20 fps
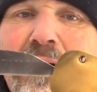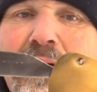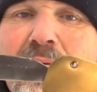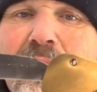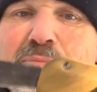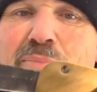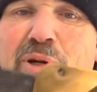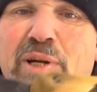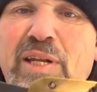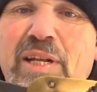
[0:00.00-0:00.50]

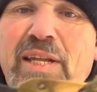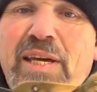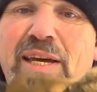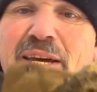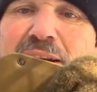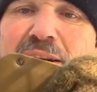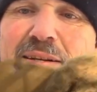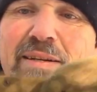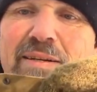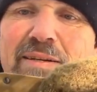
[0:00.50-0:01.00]
Put it
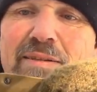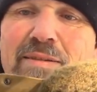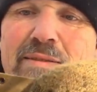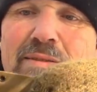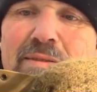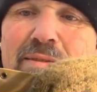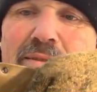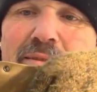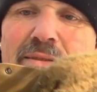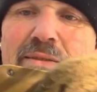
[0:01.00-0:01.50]
in.
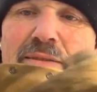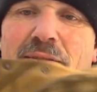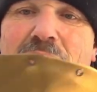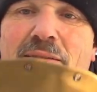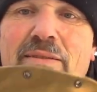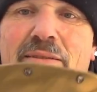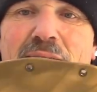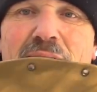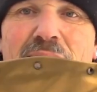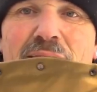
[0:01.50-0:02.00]

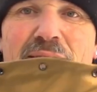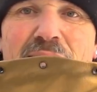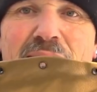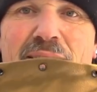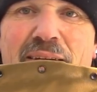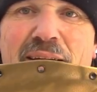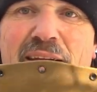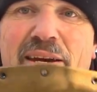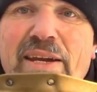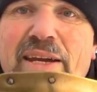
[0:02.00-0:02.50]

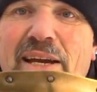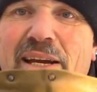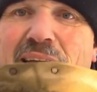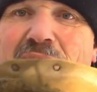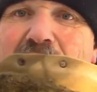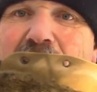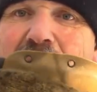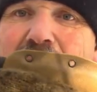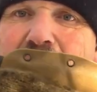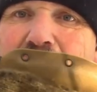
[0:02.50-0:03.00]
There you
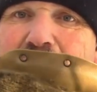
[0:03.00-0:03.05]
go.